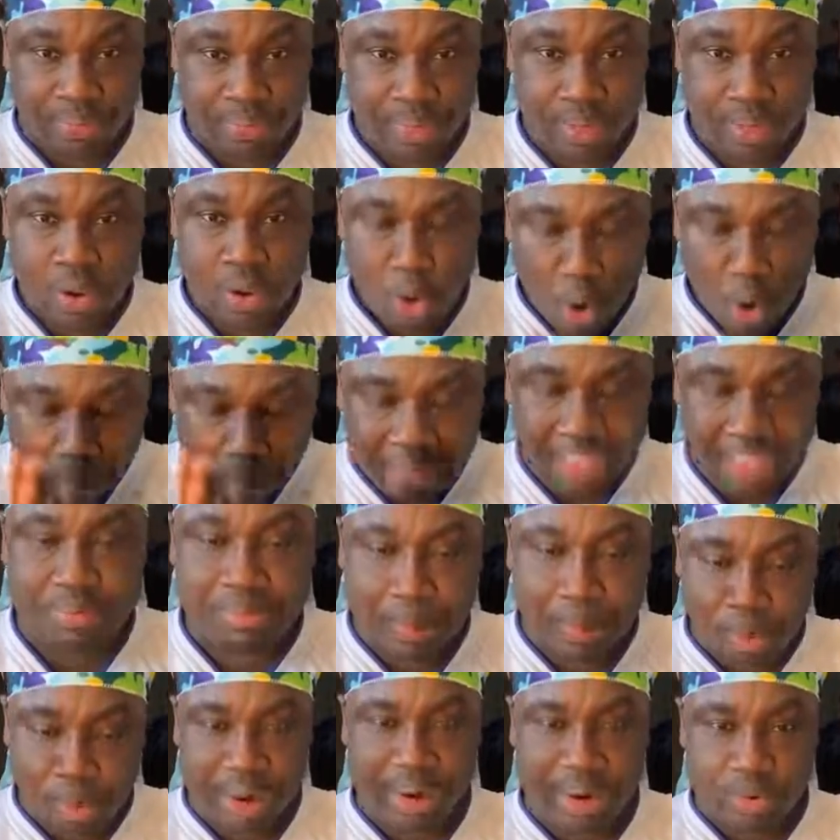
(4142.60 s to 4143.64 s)
or better my
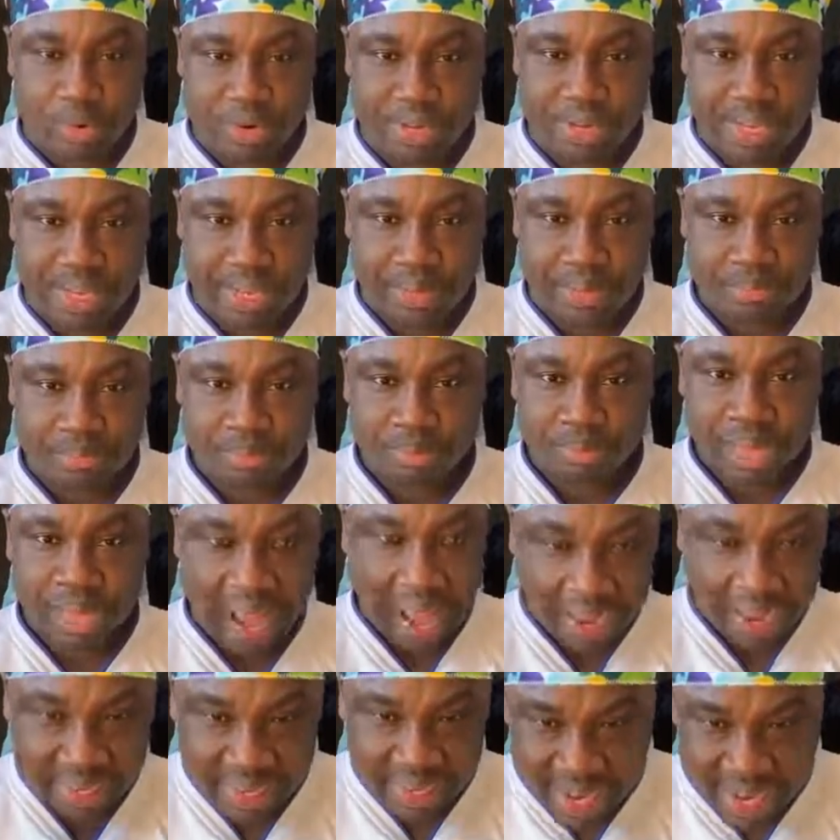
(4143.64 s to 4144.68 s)
one who ye. A
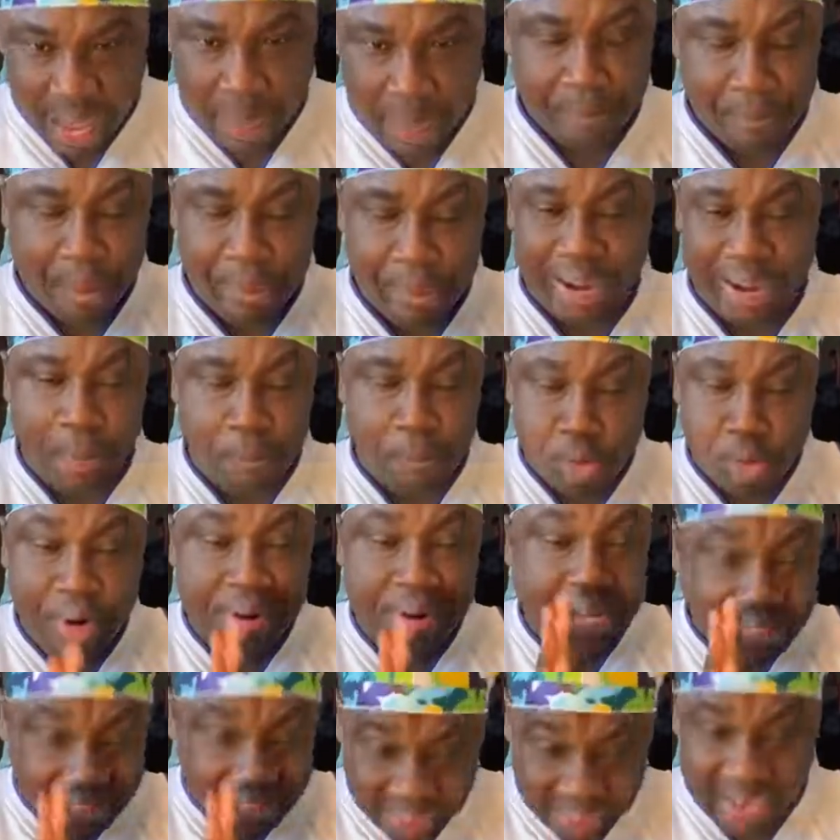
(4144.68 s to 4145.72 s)
dear America, we need
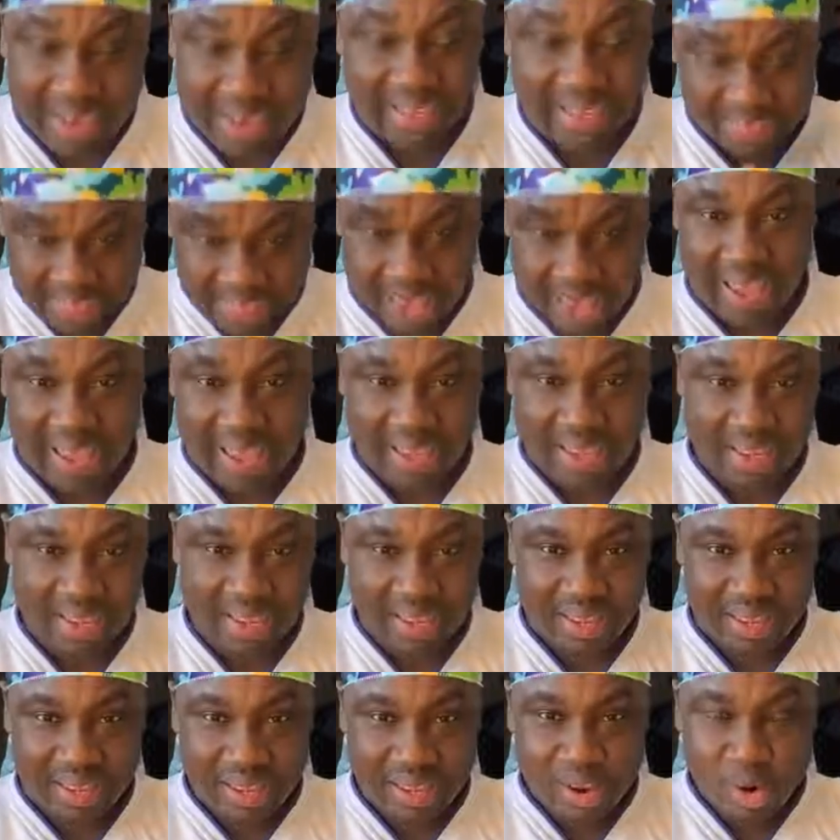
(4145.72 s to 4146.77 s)
to say,
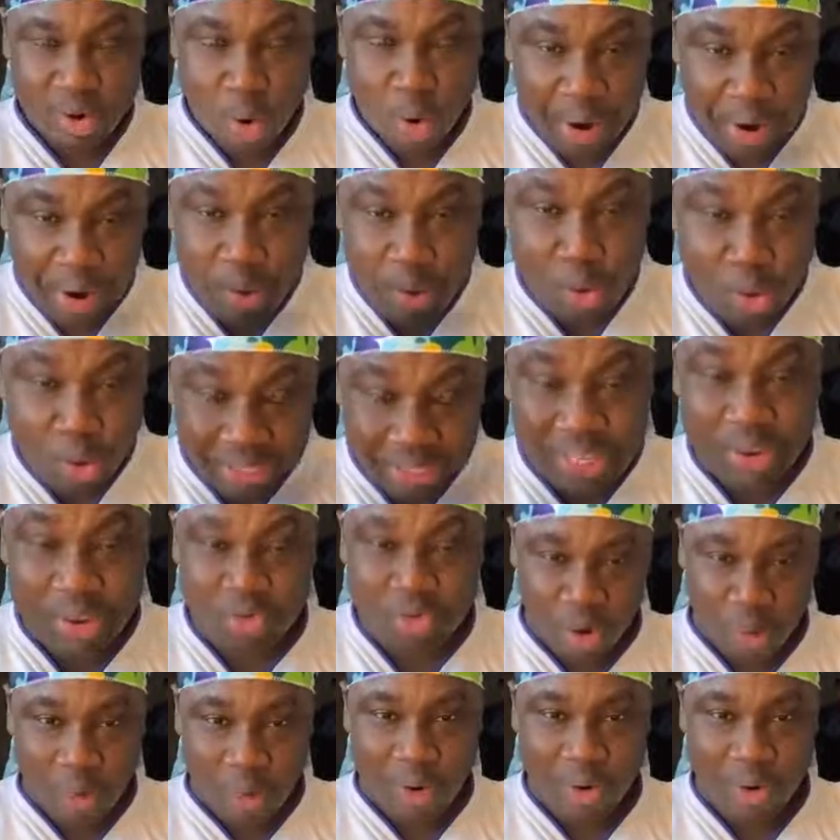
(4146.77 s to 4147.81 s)
only would Jim come
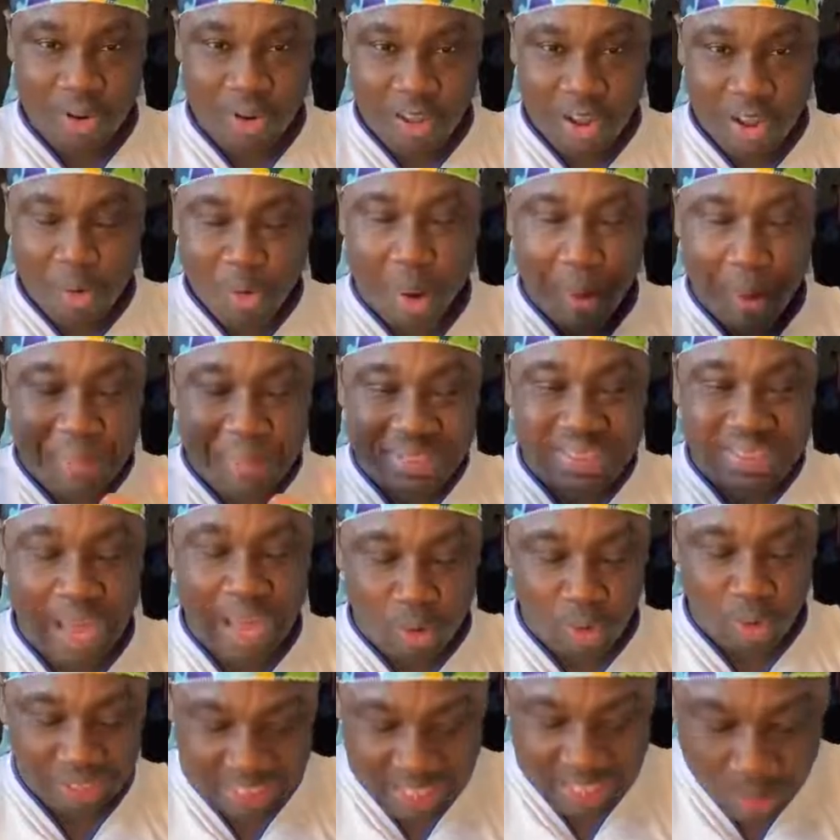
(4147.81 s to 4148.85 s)
up, will be our
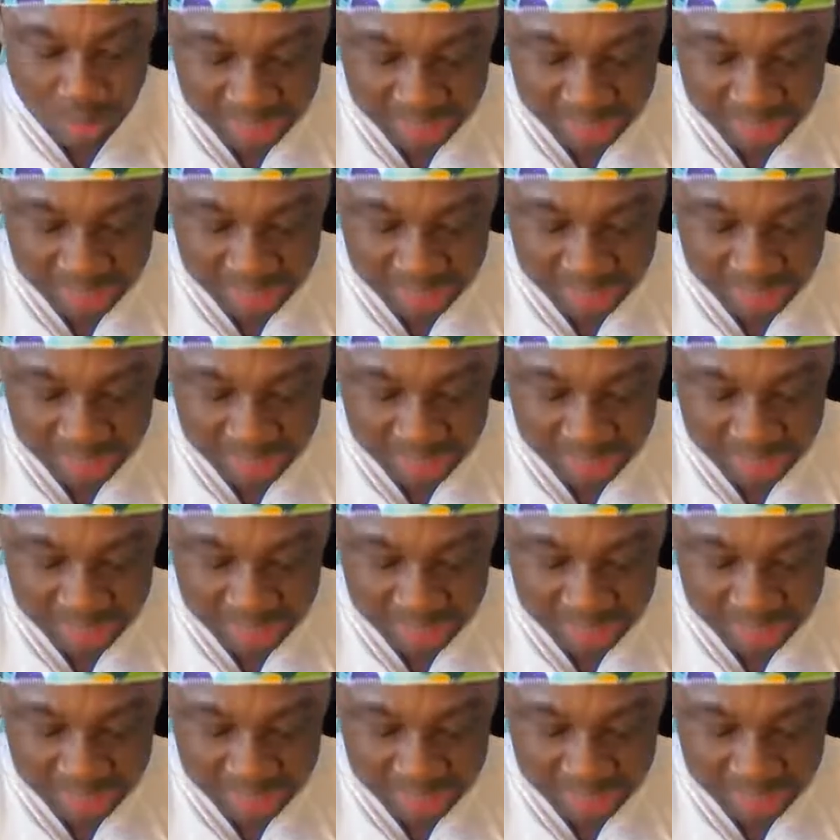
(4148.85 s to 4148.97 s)
question always to